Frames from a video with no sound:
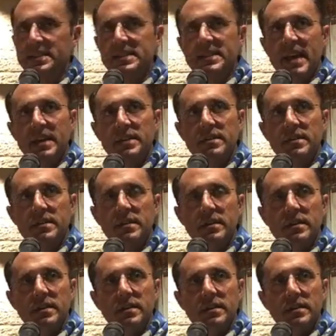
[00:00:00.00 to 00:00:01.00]
sent
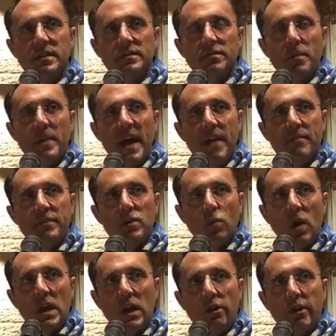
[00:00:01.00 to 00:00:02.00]
from heaven
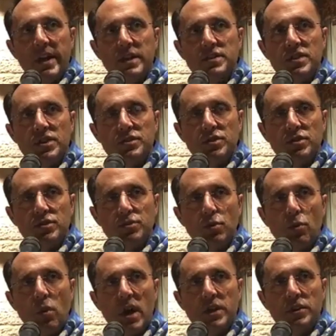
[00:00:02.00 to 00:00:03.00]
while our ancestors
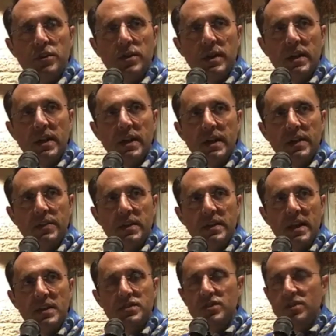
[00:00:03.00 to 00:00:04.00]
were wandering in the
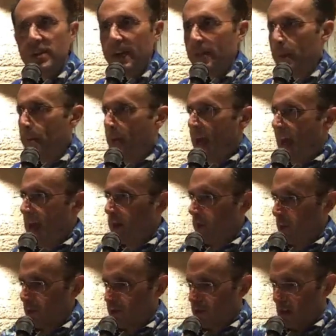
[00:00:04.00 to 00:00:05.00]
desert. And the manna
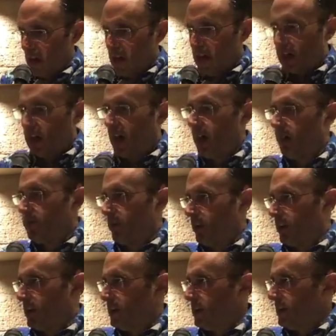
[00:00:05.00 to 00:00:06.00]
was
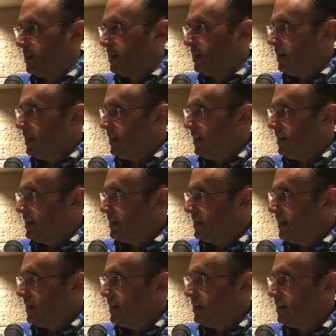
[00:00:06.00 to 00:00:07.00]
covered
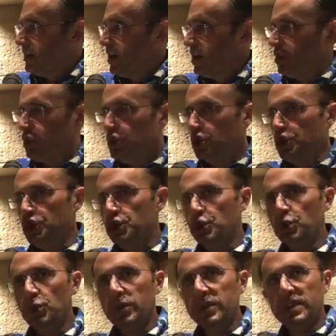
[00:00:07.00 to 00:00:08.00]
in
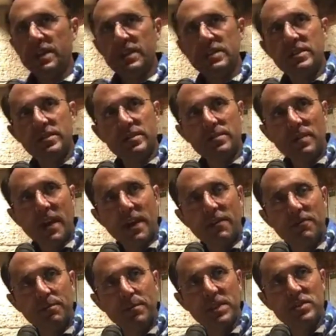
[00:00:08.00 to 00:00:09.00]
dew, in this kind
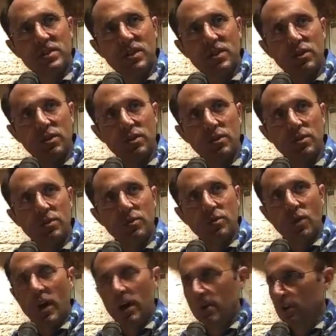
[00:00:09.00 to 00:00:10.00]
of mystical
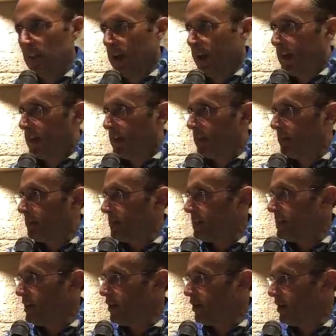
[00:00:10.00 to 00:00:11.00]
water-like
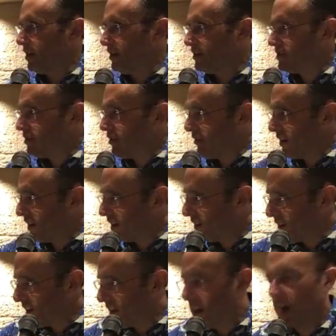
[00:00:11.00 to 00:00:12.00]
material. And so
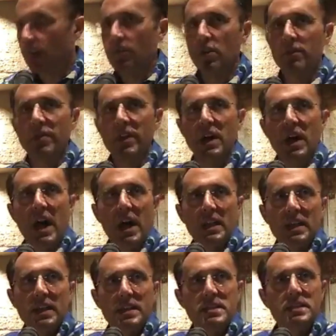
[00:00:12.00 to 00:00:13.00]
the cover of the
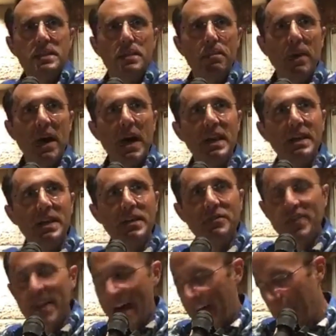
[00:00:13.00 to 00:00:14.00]
challah is symbolic
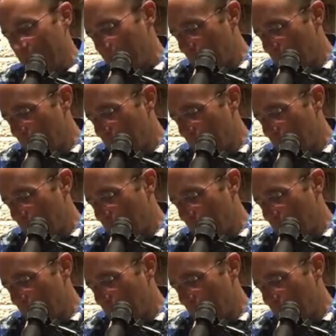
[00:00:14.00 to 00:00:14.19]
of that.